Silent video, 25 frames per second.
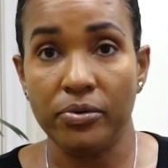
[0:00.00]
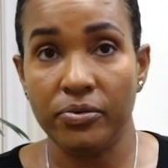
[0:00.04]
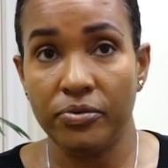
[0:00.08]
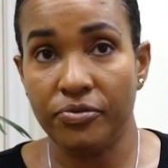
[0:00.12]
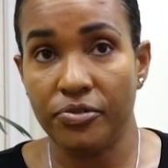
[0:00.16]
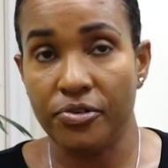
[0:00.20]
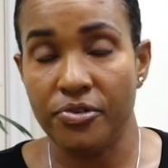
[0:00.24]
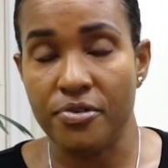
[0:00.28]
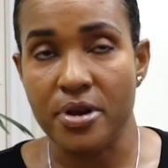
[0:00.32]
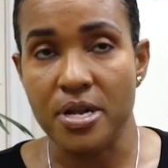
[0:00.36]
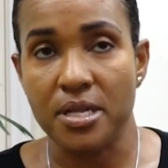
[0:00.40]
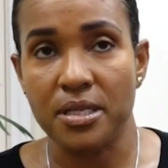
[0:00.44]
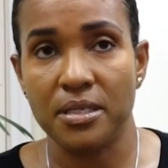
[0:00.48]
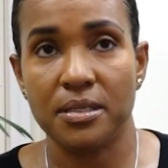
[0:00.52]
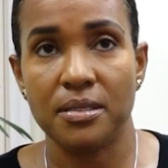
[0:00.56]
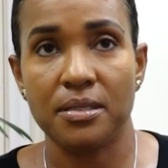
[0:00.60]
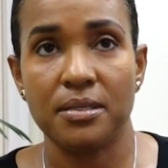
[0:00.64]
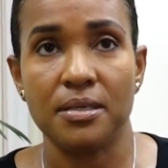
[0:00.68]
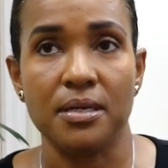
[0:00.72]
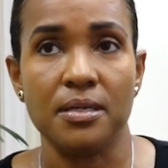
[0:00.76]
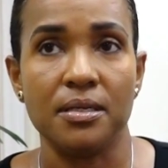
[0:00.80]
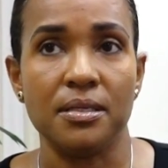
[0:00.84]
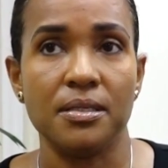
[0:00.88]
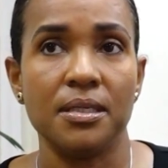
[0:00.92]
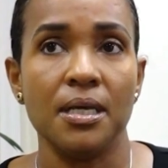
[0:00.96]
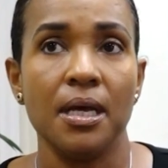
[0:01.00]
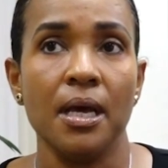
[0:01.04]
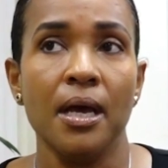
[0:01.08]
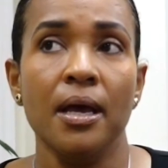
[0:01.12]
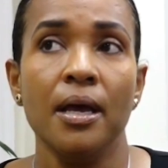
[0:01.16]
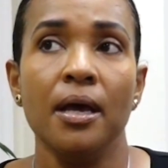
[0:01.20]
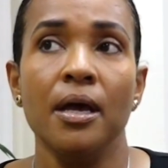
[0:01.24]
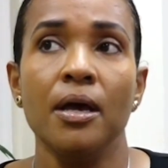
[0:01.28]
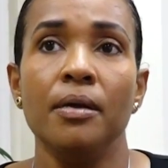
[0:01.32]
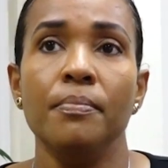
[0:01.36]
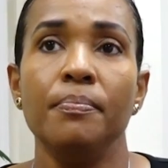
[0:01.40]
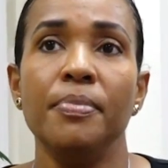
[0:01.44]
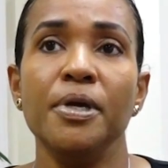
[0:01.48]
for instance,
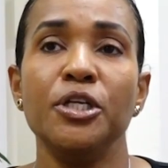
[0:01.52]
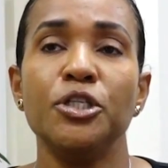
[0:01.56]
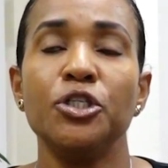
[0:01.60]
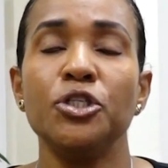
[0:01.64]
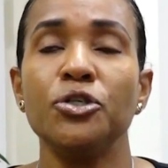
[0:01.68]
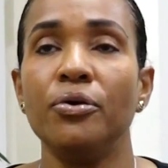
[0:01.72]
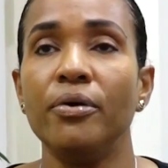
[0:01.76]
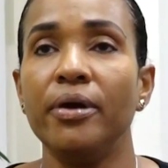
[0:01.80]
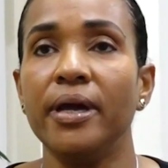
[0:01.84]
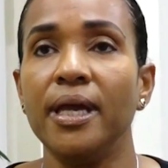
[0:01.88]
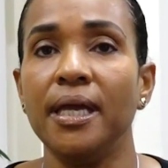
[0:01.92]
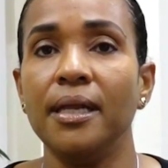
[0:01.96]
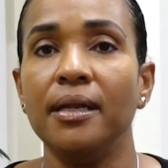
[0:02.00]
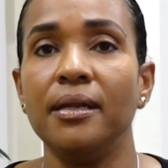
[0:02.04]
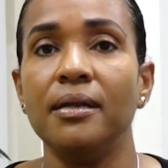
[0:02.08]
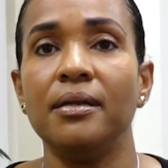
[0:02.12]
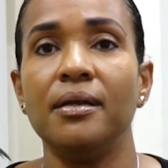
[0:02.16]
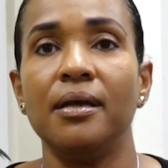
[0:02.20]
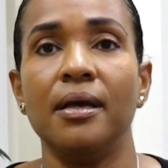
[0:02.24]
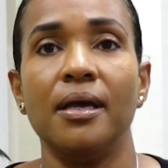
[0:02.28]
be trained